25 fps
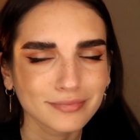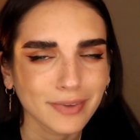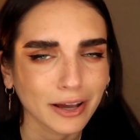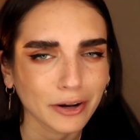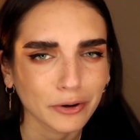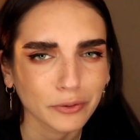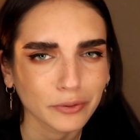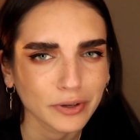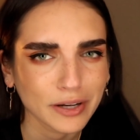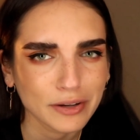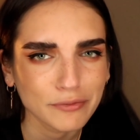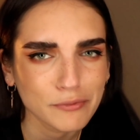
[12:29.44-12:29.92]

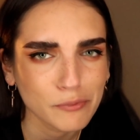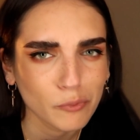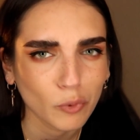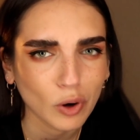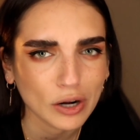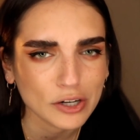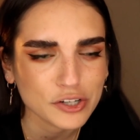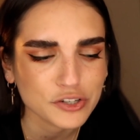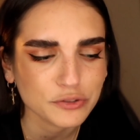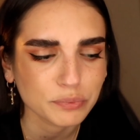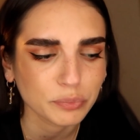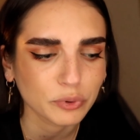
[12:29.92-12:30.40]
don't even
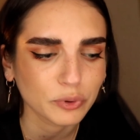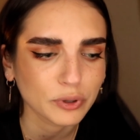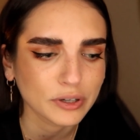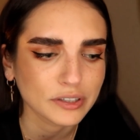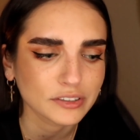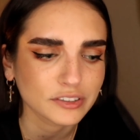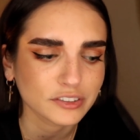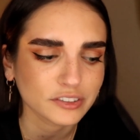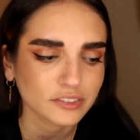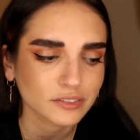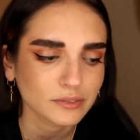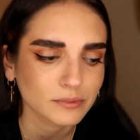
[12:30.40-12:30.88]
watch
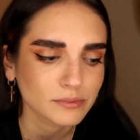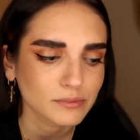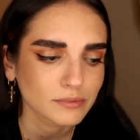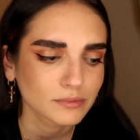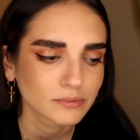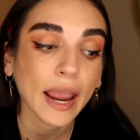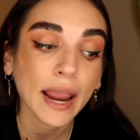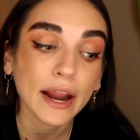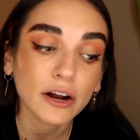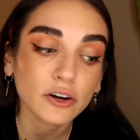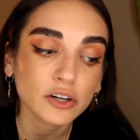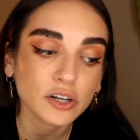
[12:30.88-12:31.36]
sports.
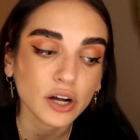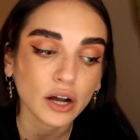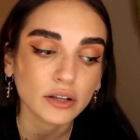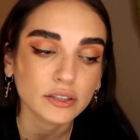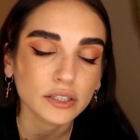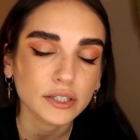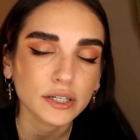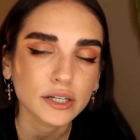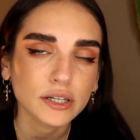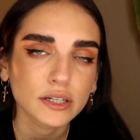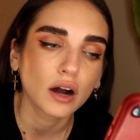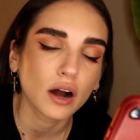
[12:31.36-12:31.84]
Hair
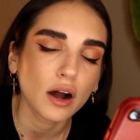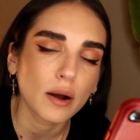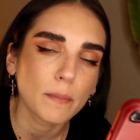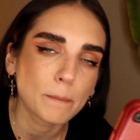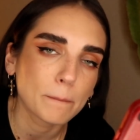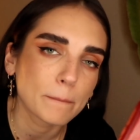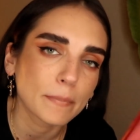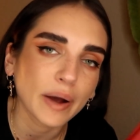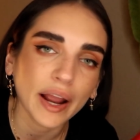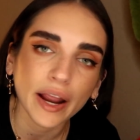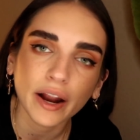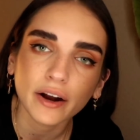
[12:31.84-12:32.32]
color.
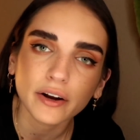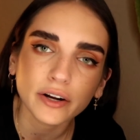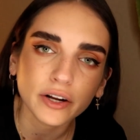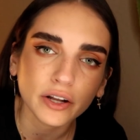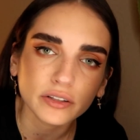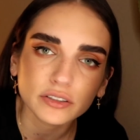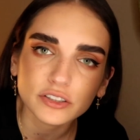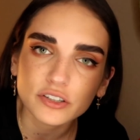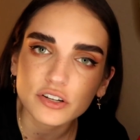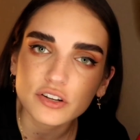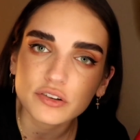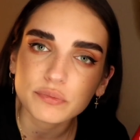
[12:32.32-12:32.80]
My hair
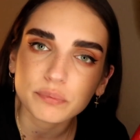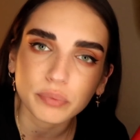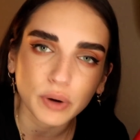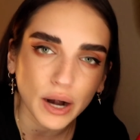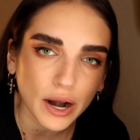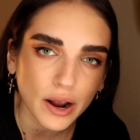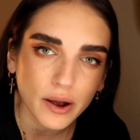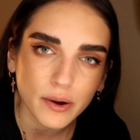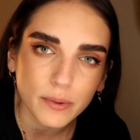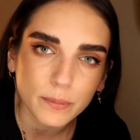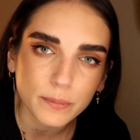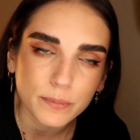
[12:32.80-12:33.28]
color is
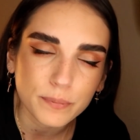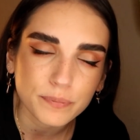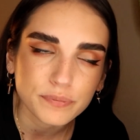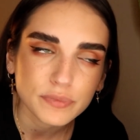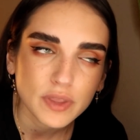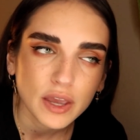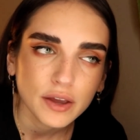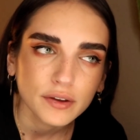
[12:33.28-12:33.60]
brown.